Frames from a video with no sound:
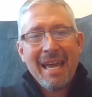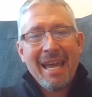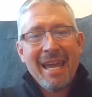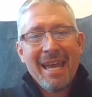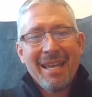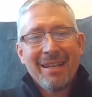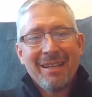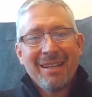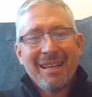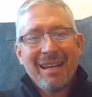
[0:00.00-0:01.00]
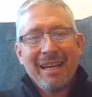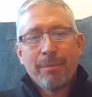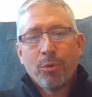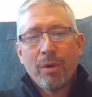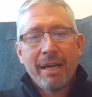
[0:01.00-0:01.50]
And
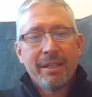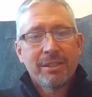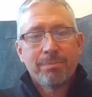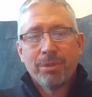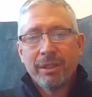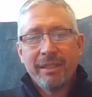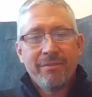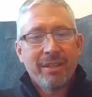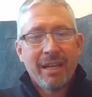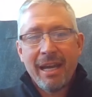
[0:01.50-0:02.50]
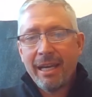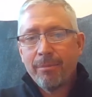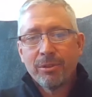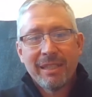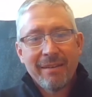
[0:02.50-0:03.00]
animal rights believe that
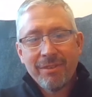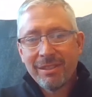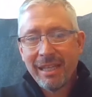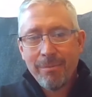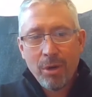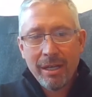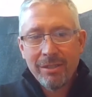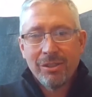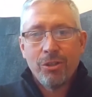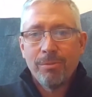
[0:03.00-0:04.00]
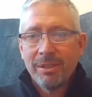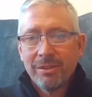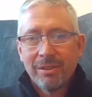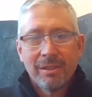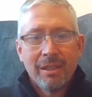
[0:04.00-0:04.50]
animals have the same right as
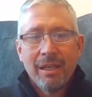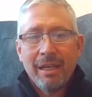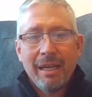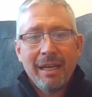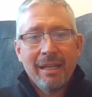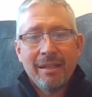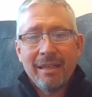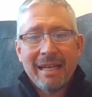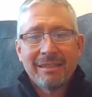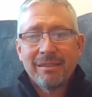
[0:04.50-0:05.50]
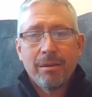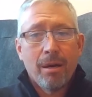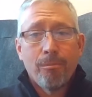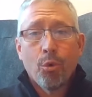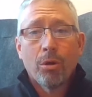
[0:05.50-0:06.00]
humans. And that's a
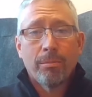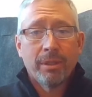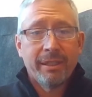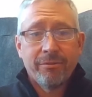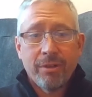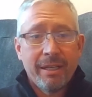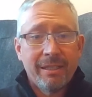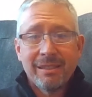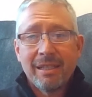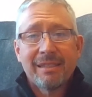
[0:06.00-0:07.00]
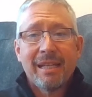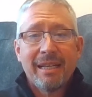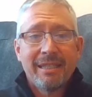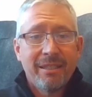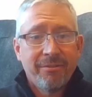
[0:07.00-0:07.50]
moral belief, right? It's not
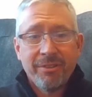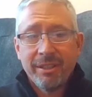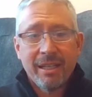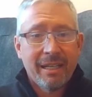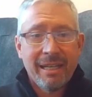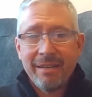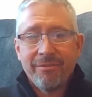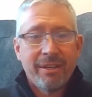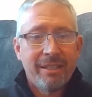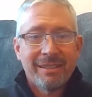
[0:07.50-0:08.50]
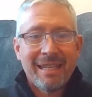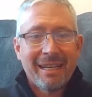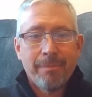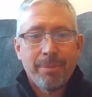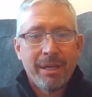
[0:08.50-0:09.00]
scientific. I can't find a stack
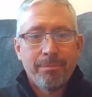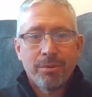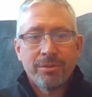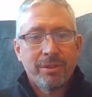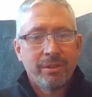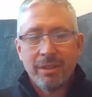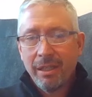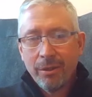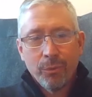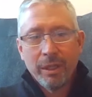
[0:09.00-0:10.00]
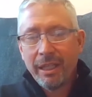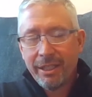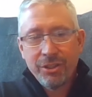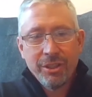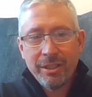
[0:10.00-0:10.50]
of papers.
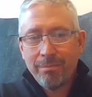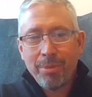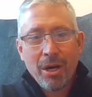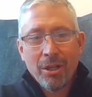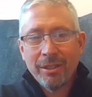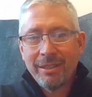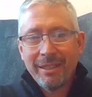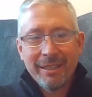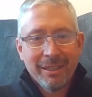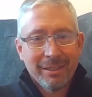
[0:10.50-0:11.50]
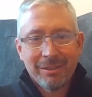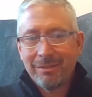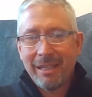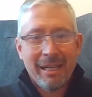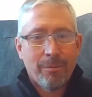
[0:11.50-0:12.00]
Religion,
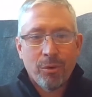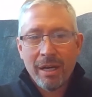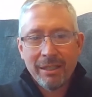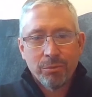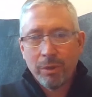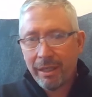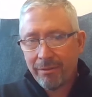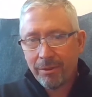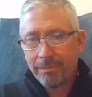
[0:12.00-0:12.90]
politics, animal rights, whatever.